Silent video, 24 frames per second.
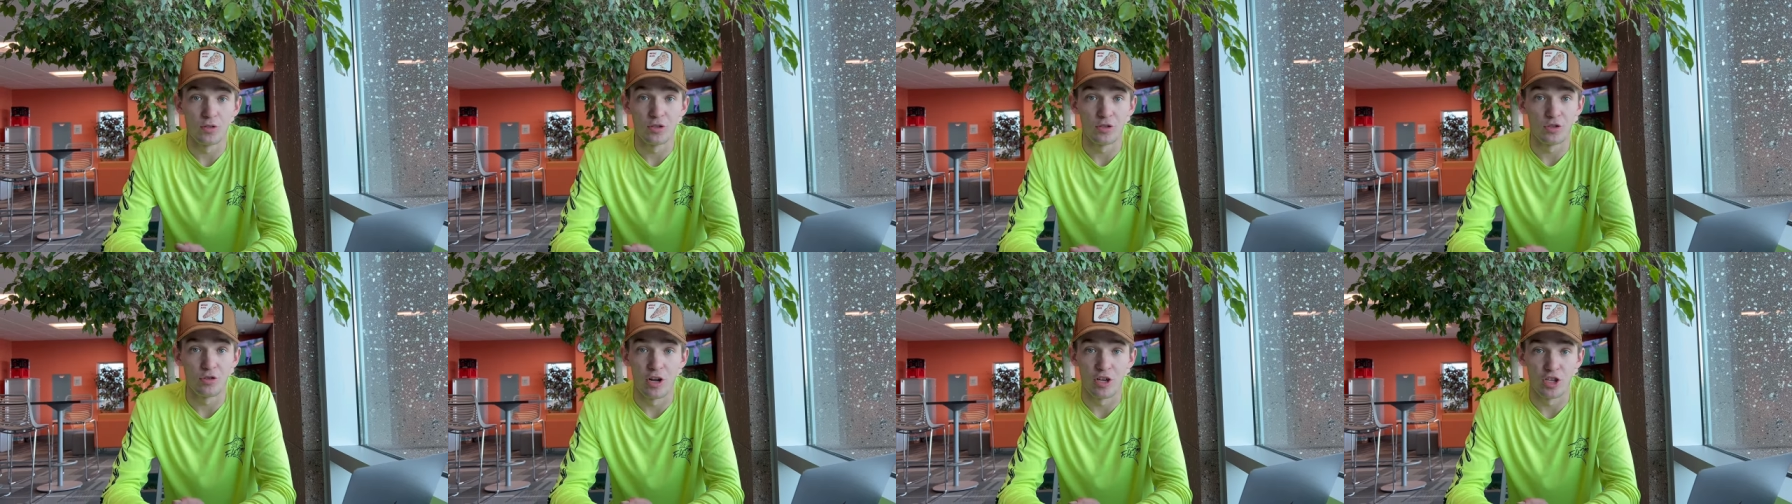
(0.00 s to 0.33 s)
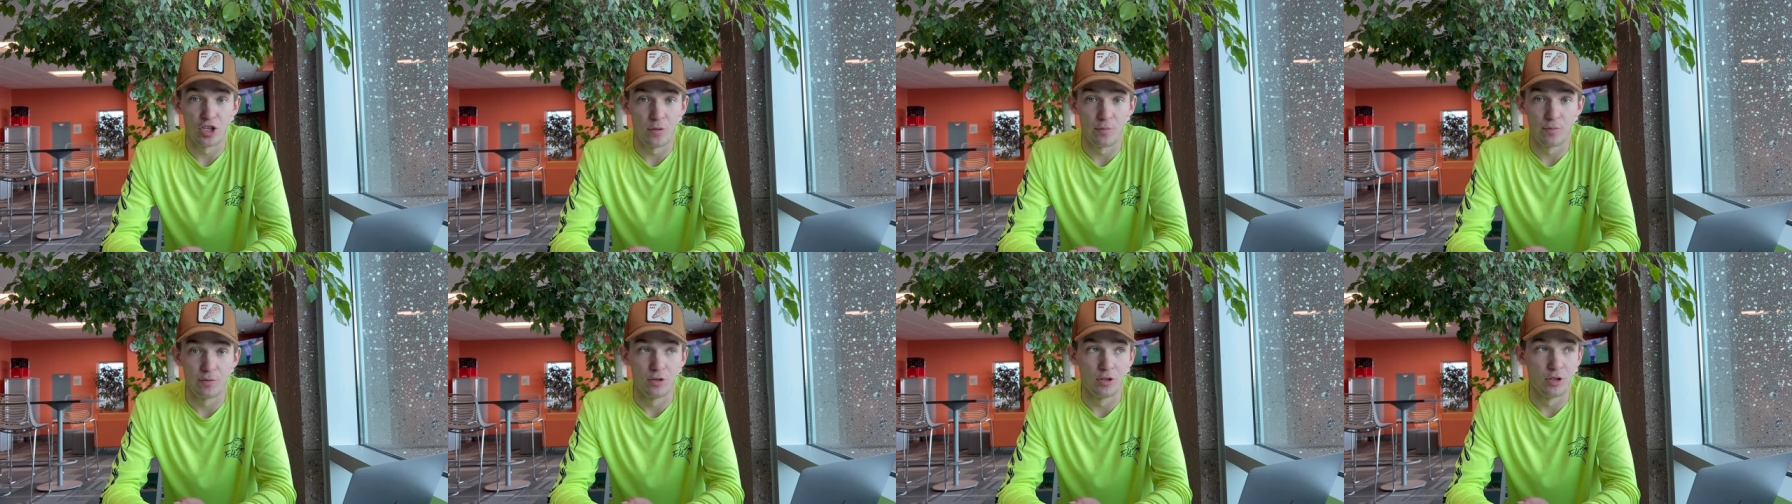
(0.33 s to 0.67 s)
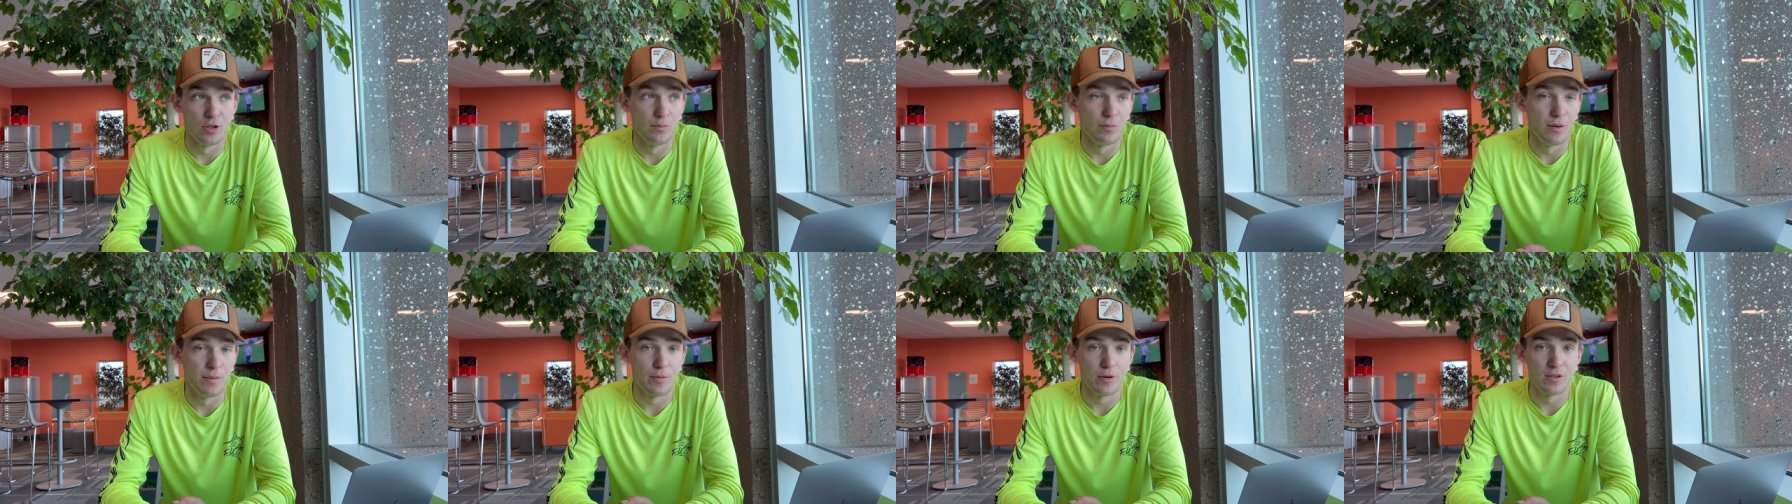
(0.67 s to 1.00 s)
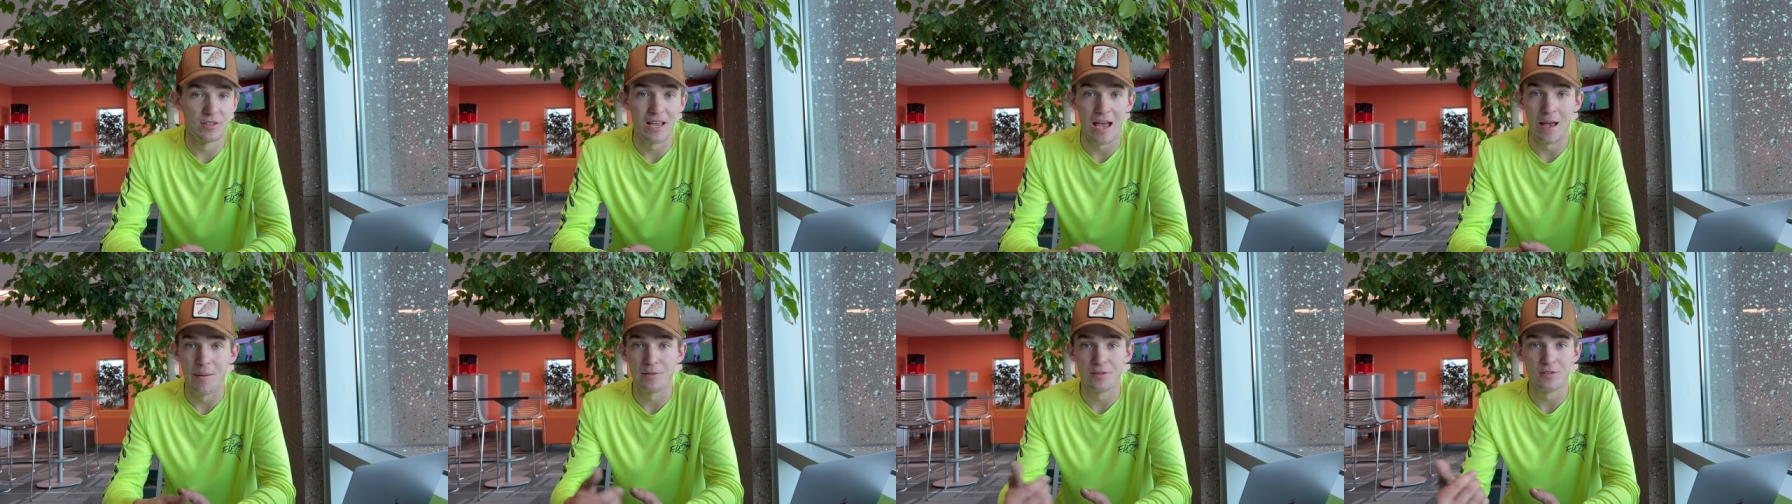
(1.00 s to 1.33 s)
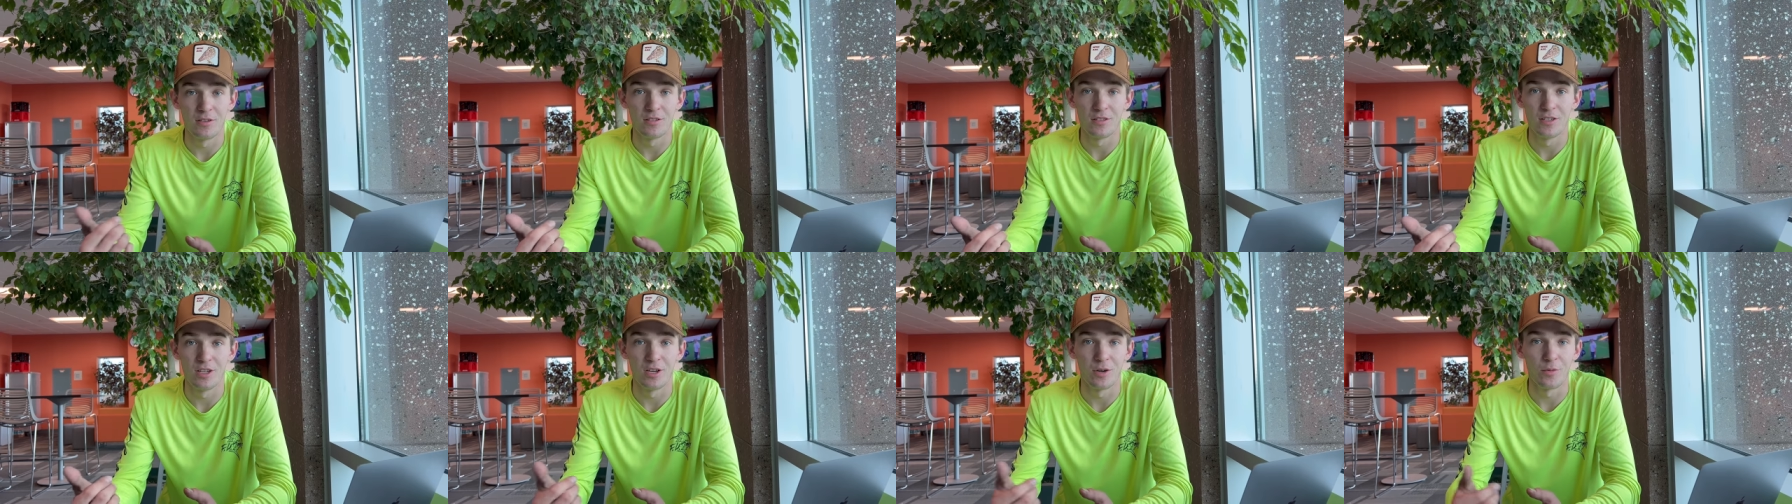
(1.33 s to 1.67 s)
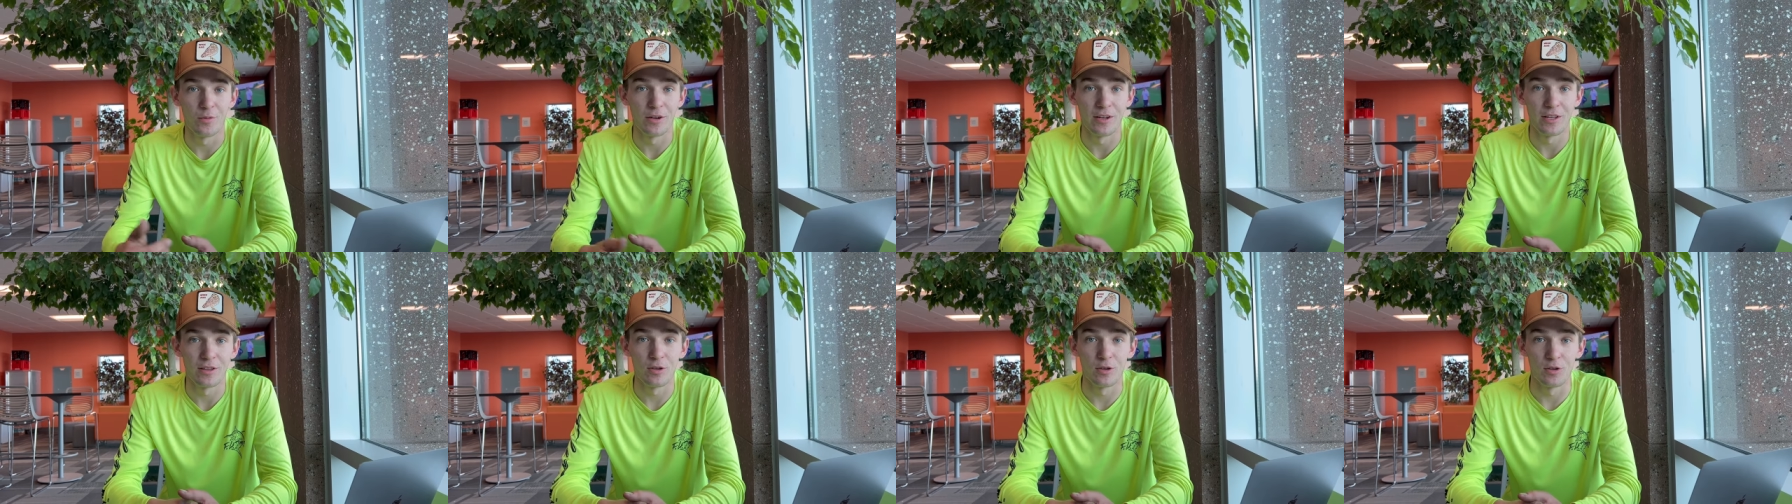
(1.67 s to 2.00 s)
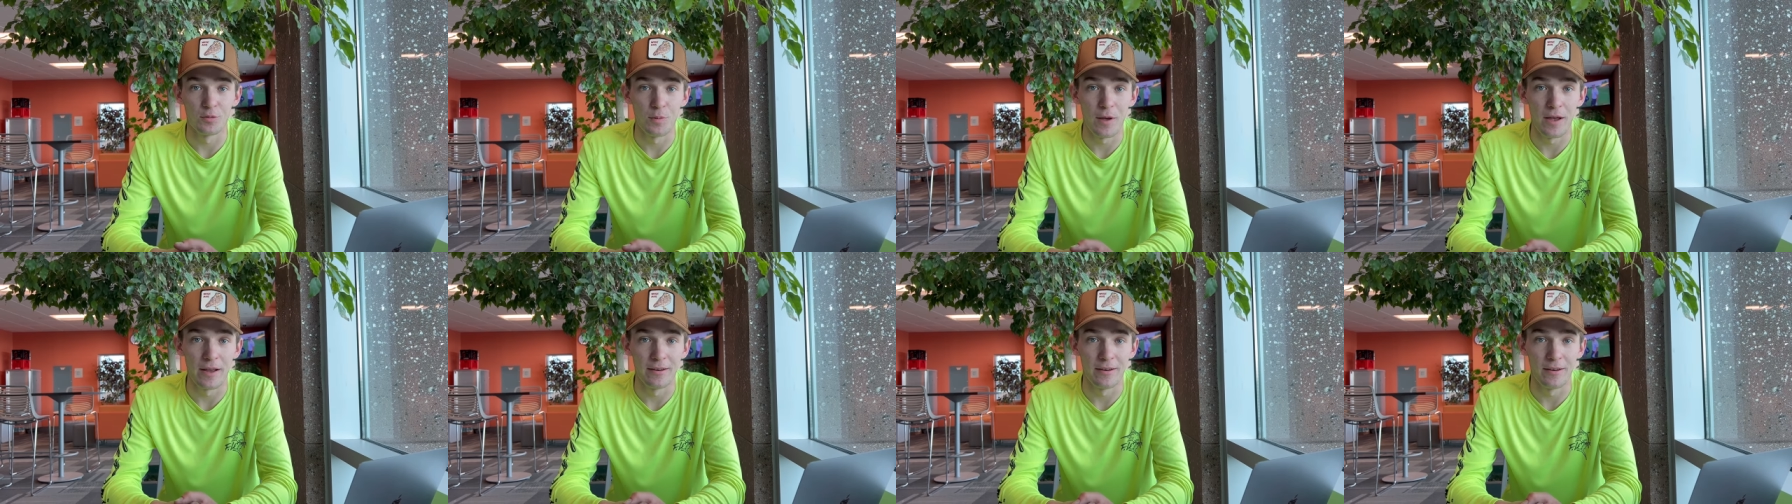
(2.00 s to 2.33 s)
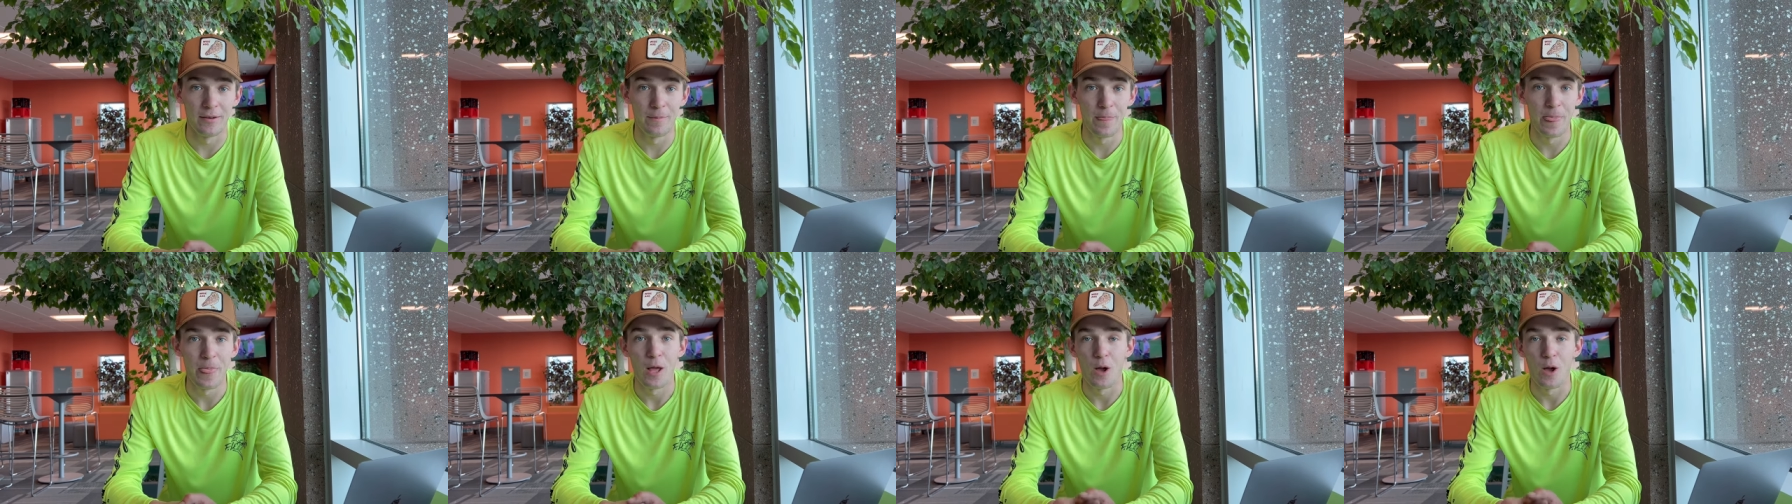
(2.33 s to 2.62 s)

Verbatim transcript: scratched up a little bit, but Thomas is here. We're gonna get those painted.